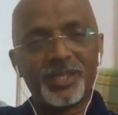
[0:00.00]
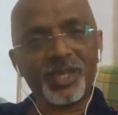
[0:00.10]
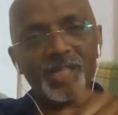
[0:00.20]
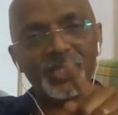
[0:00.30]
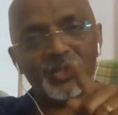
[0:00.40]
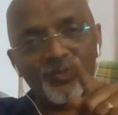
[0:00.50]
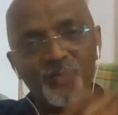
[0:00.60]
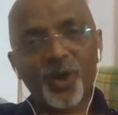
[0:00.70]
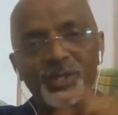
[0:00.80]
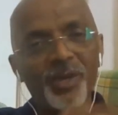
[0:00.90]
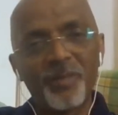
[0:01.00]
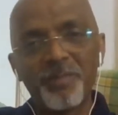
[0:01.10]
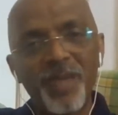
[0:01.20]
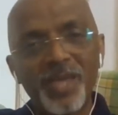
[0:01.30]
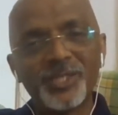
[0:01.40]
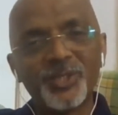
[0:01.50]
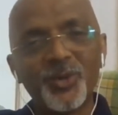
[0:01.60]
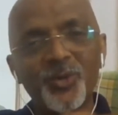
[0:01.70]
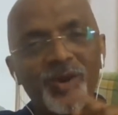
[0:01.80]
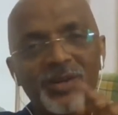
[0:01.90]
is what makes
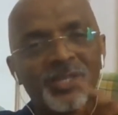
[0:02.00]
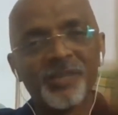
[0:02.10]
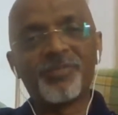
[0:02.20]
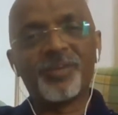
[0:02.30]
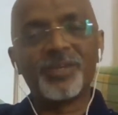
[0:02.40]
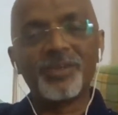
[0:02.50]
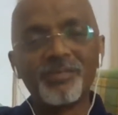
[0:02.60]
you different.